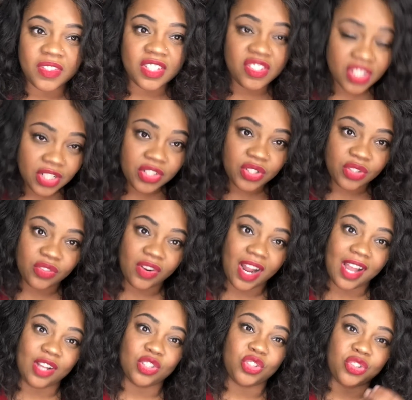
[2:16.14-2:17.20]
centered
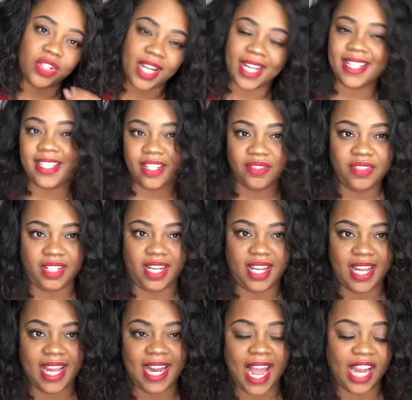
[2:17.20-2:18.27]
around
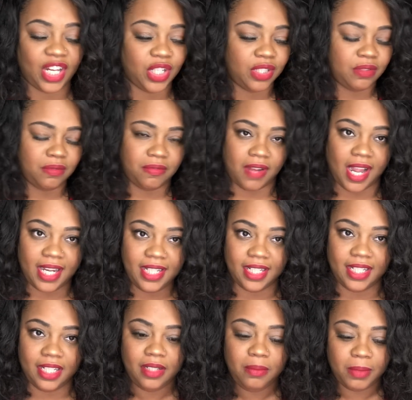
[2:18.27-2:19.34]
creativity, and I couldn't find
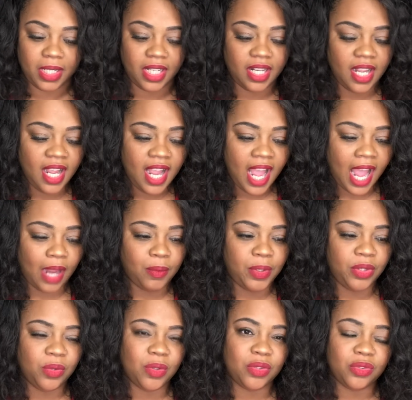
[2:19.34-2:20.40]
it in me. I
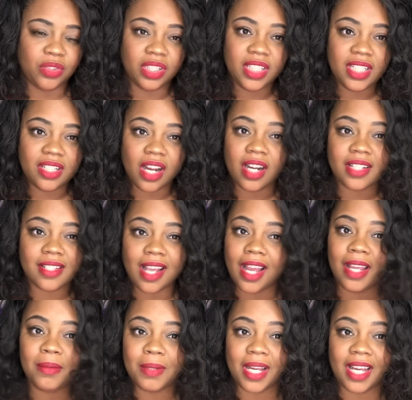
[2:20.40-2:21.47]
went through a really dark
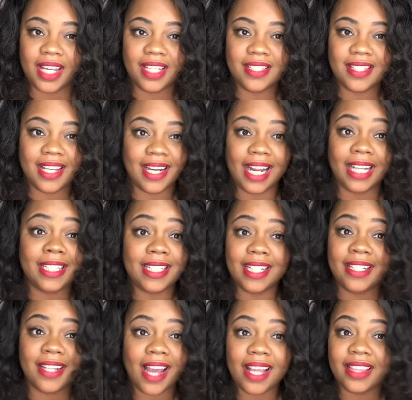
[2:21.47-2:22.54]
time, guys, and I
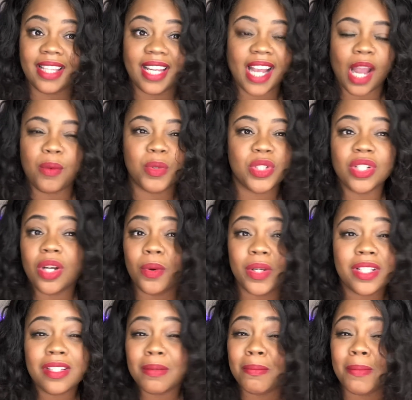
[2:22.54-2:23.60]
did not think I was
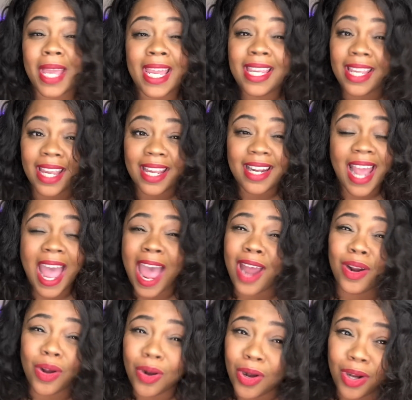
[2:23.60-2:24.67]
going to make it
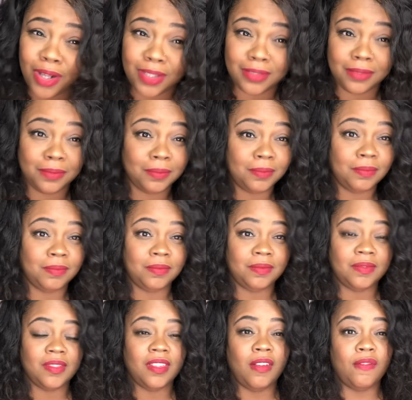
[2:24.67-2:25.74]
at all.
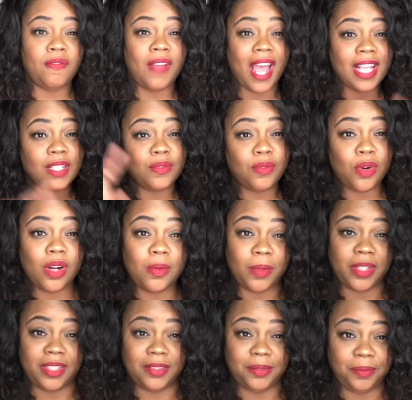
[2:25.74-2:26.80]
Fast
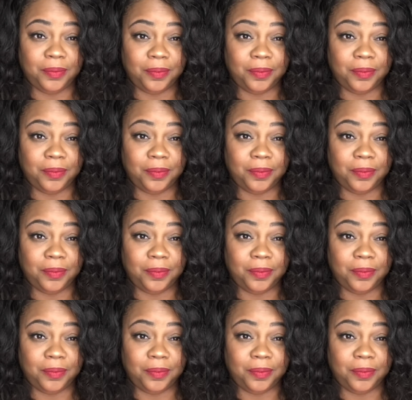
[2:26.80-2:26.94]
forward,